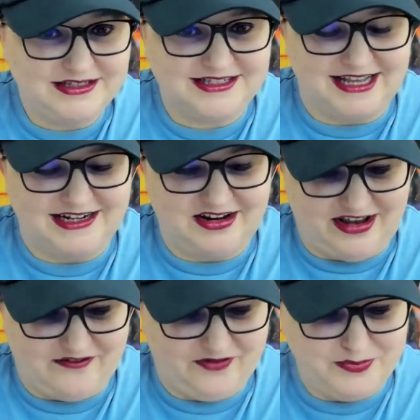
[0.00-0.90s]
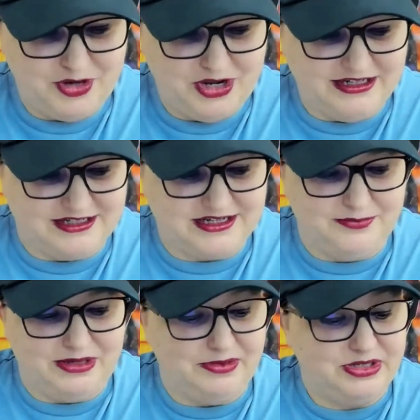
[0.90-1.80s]
Sunday Night Football. It's going
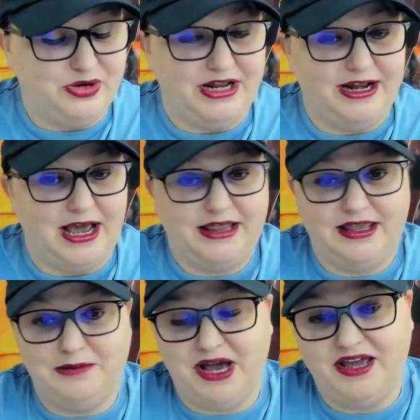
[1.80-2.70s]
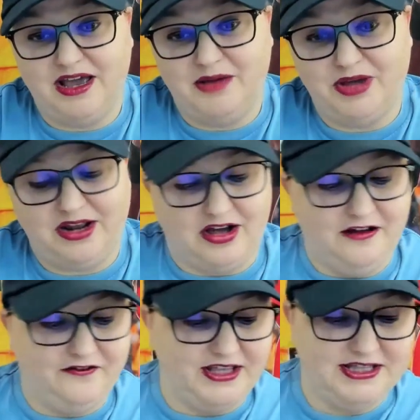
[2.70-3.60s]
to be between the Miami
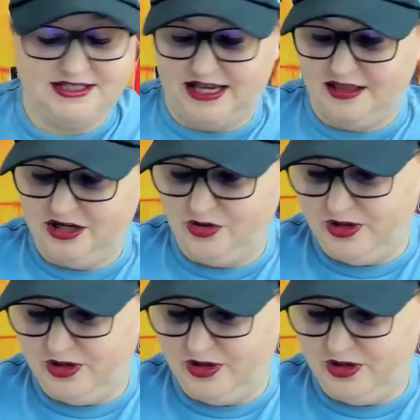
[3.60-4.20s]
Dolphins and the New